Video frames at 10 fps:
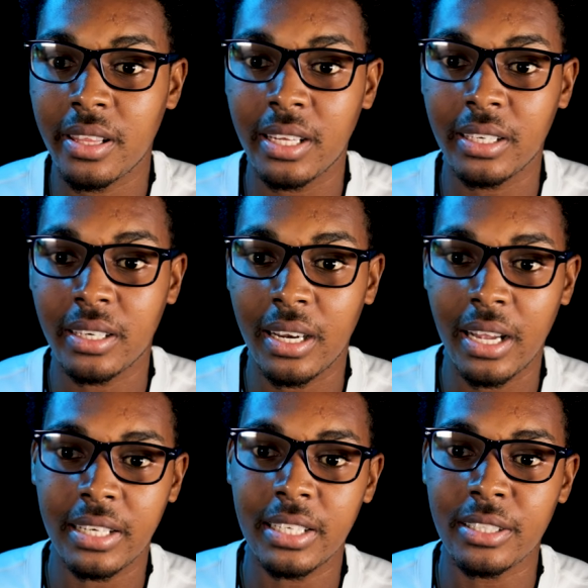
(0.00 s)
thing that
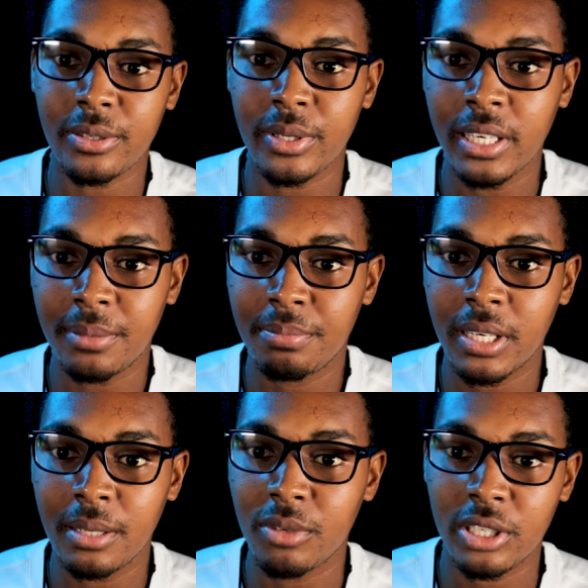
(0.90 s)
I didn't really
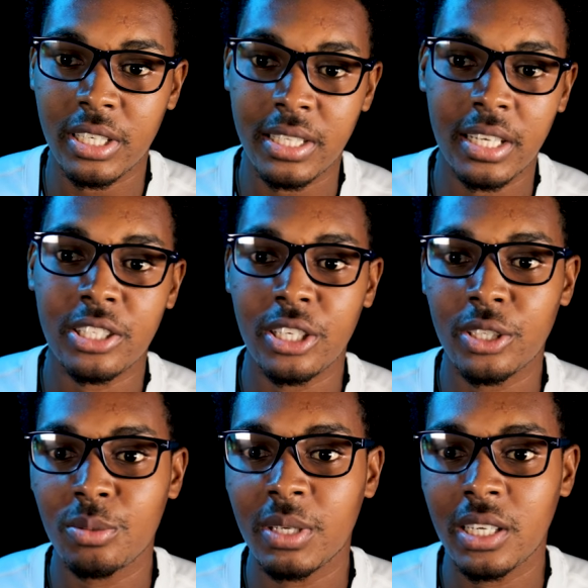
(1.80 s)
pay much
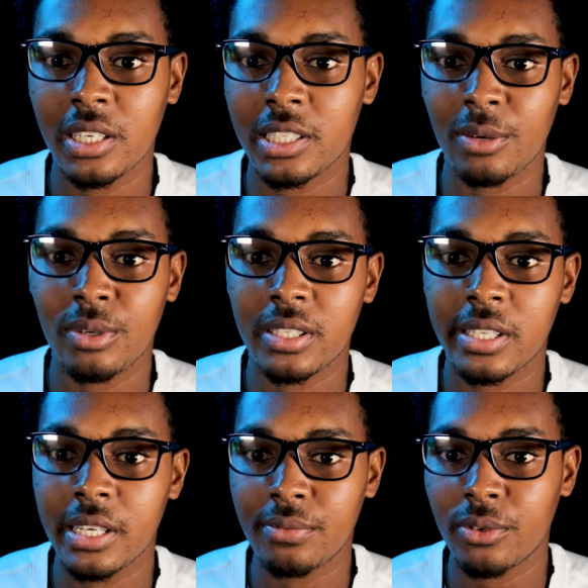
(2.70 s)
attention to because I was
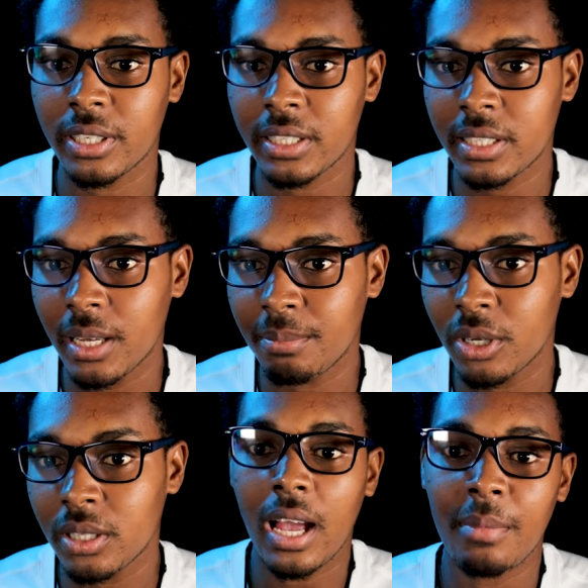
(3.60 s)
there for the tech,
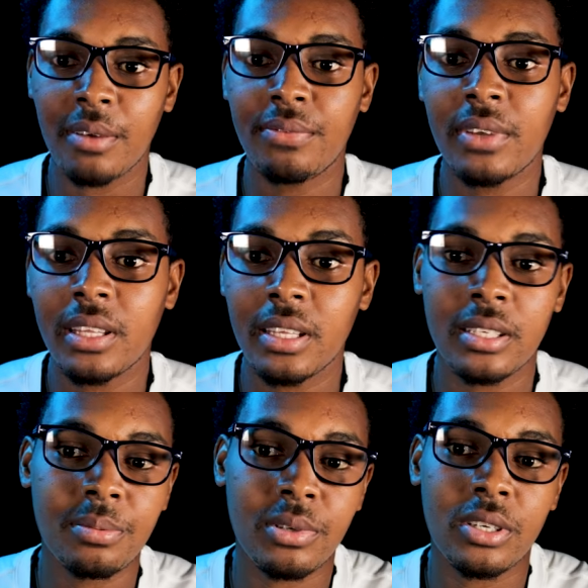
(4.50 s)
but I'm a
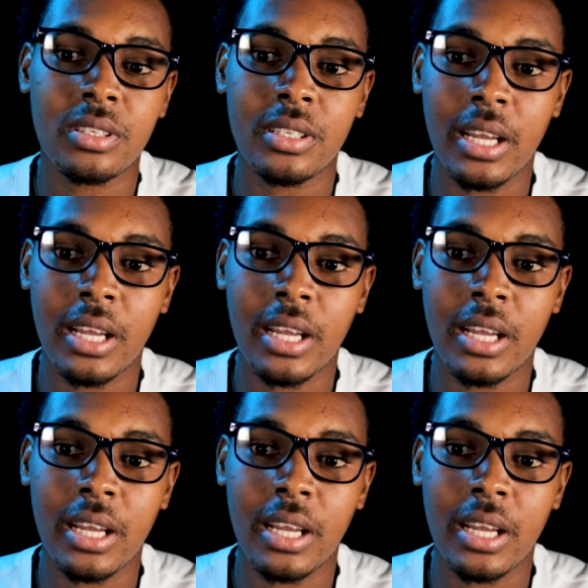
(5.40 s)
fitness person.